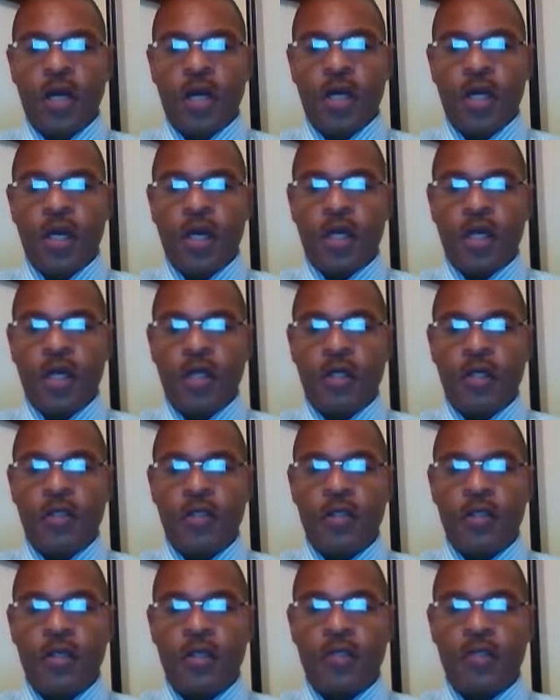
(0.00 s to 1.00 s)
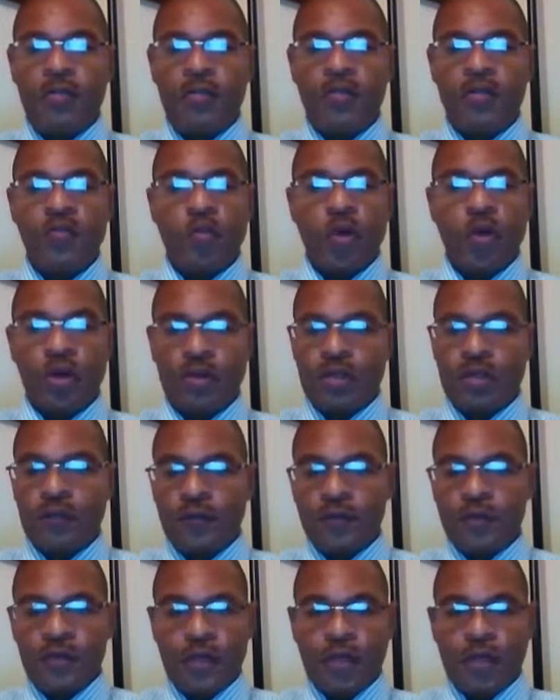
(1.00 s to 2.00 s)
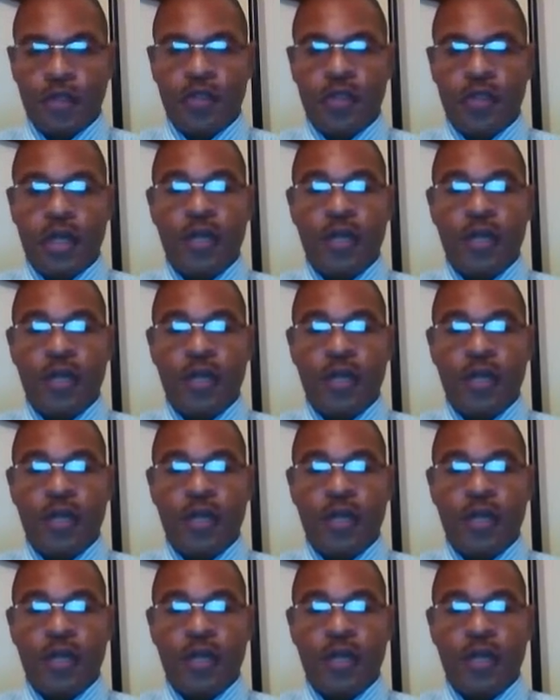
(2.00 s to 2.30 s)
and he just worked different things.